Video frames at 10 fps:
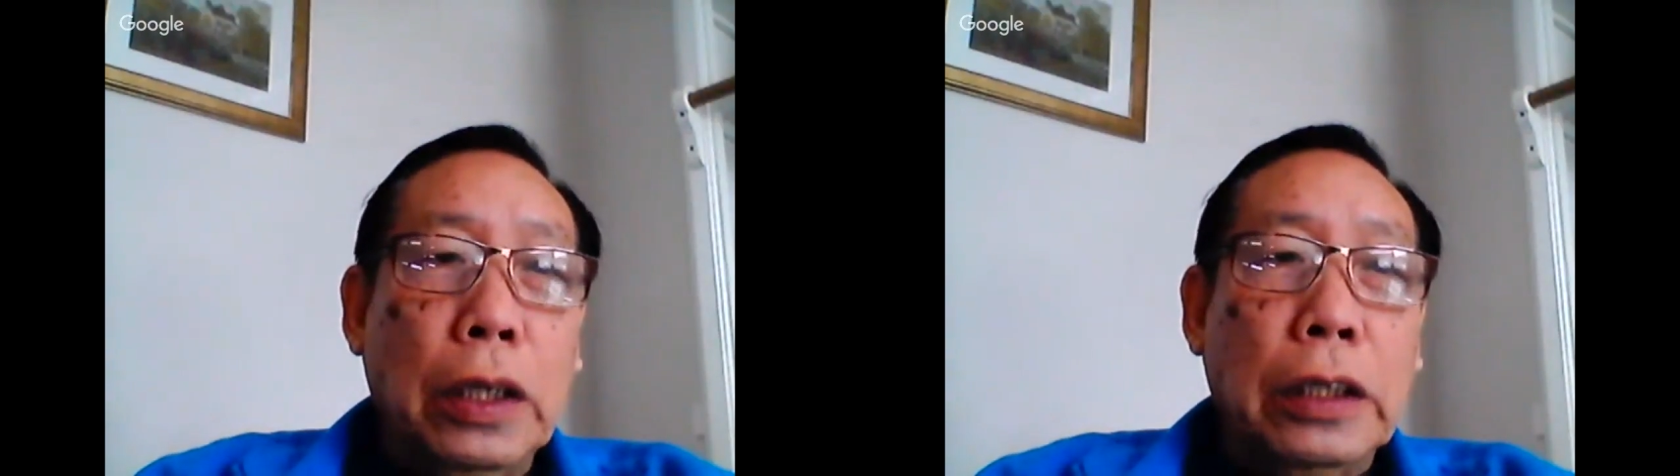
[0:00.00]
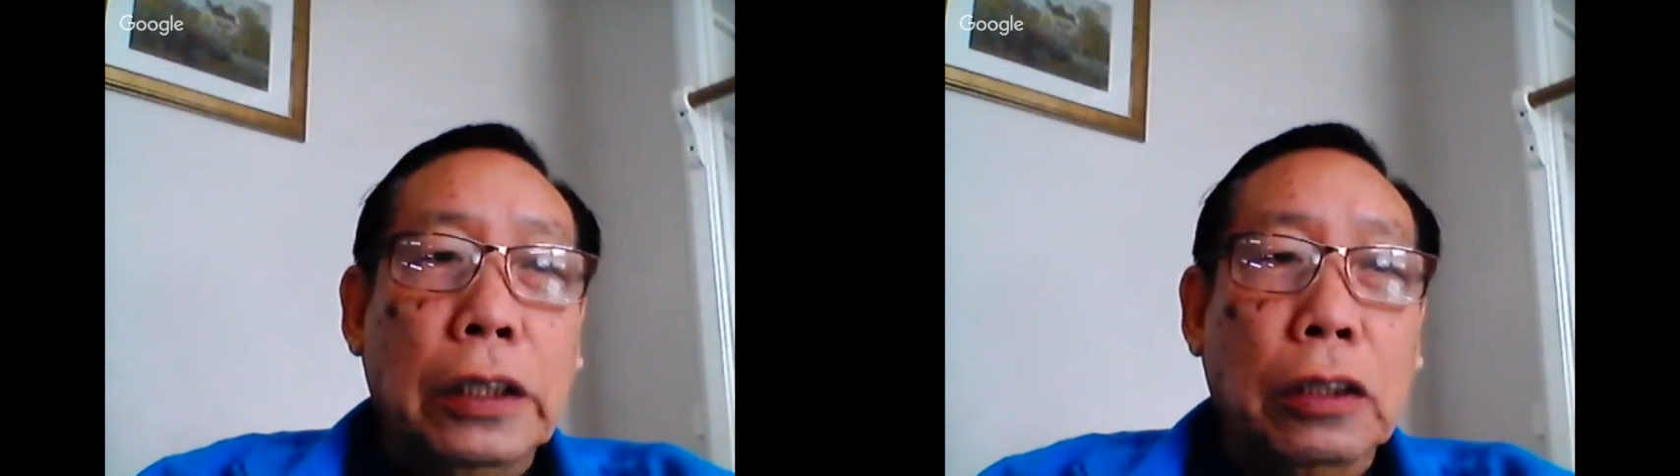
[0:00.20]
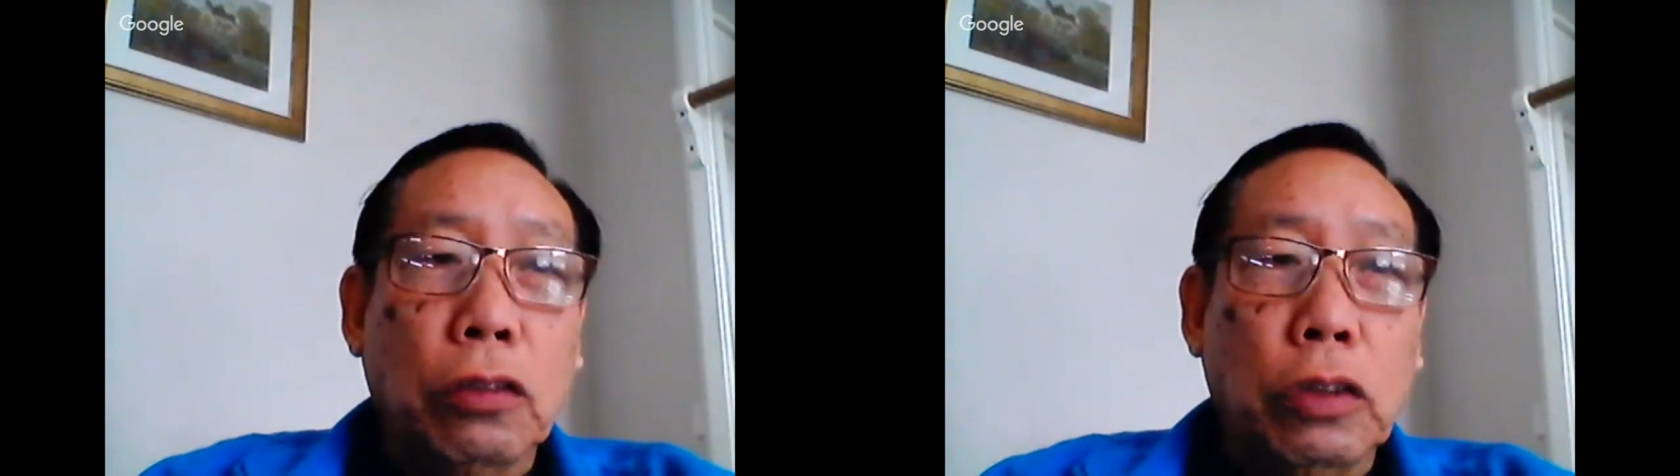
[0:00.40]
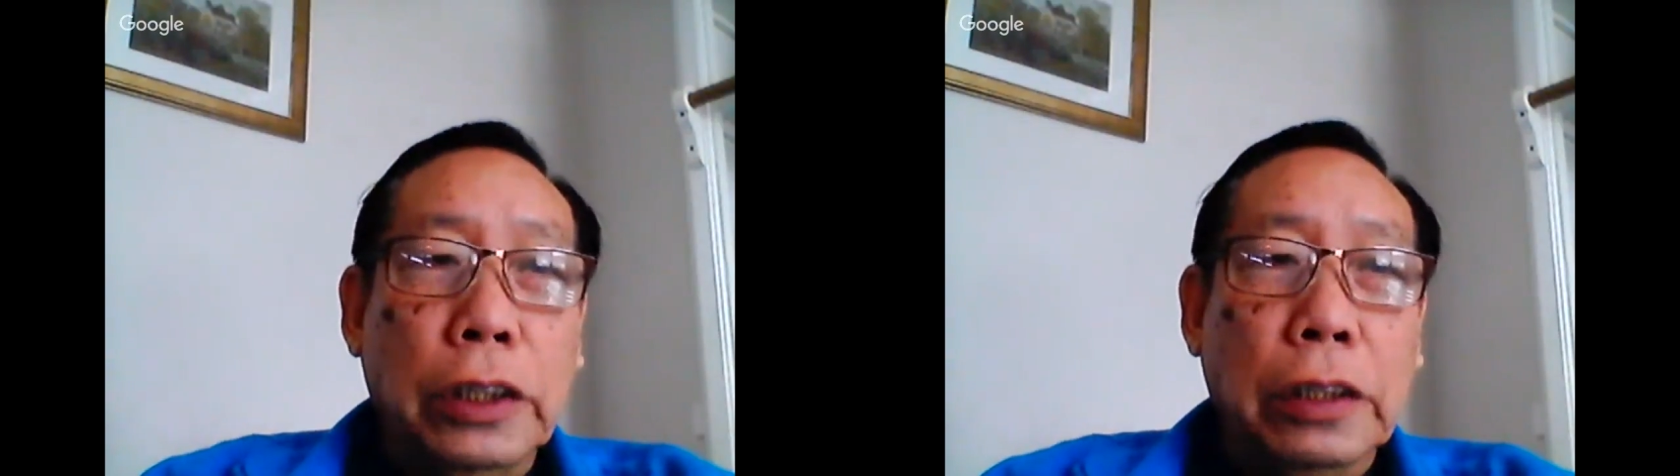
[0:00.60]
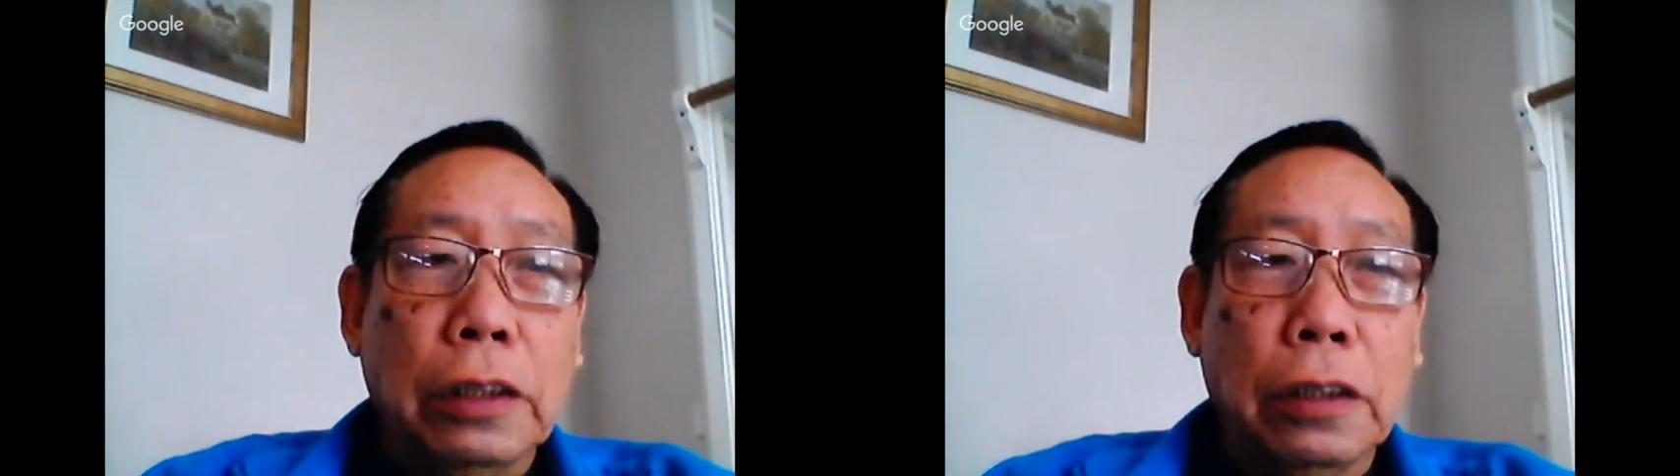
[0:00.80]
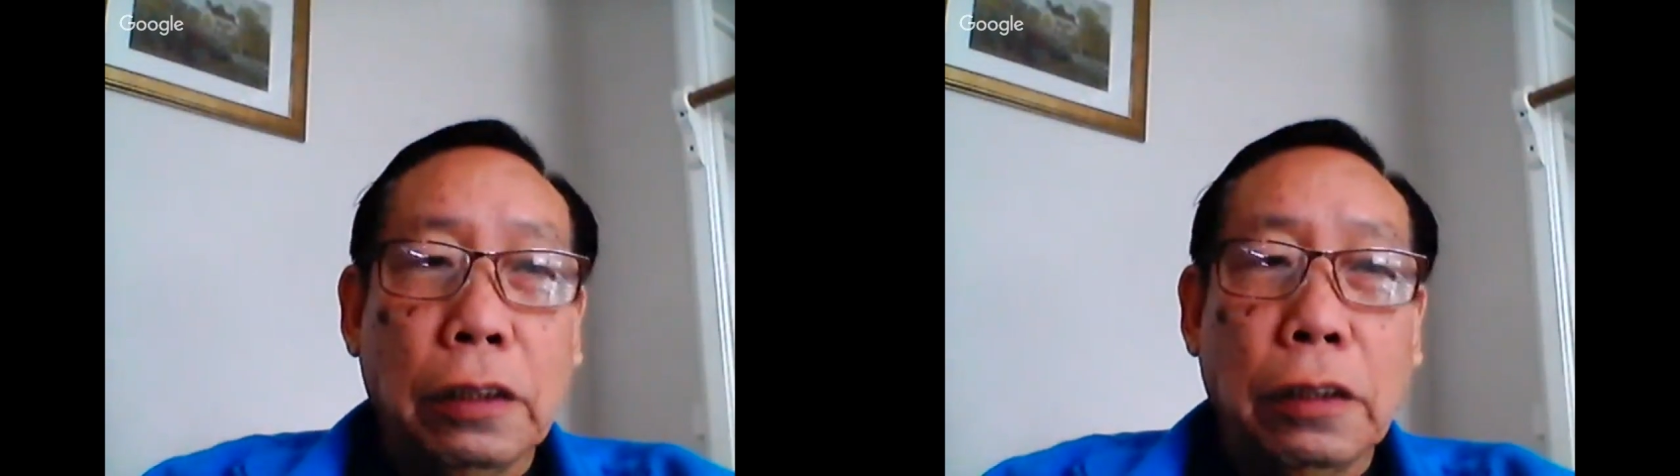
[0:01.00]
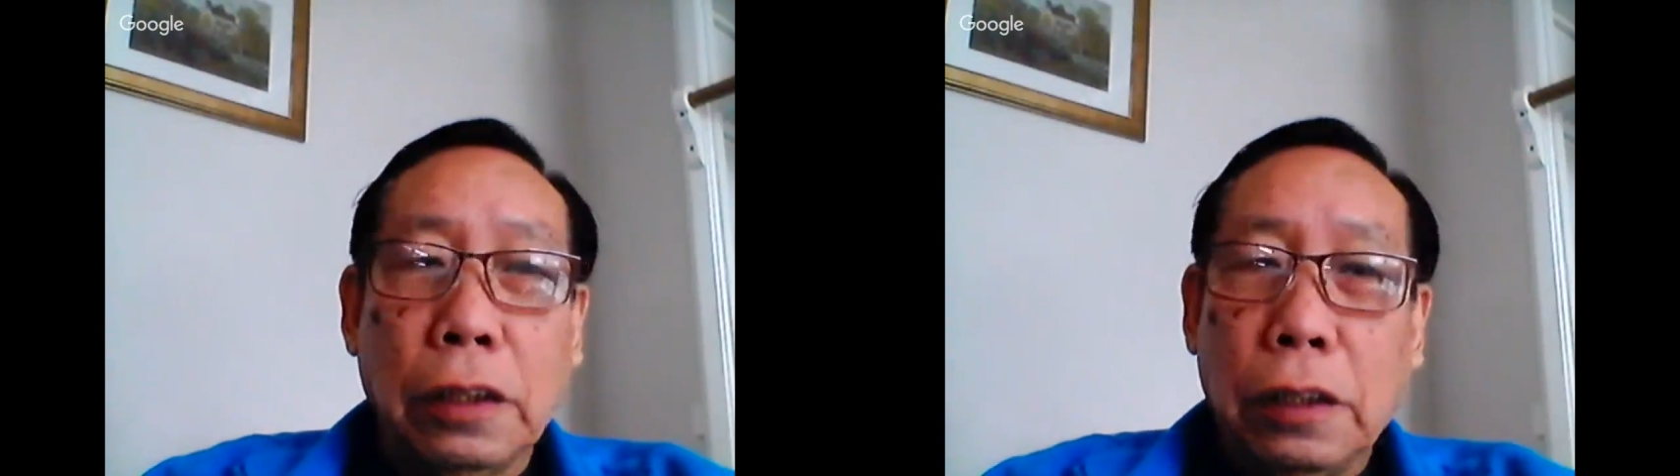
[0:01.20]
what is the reason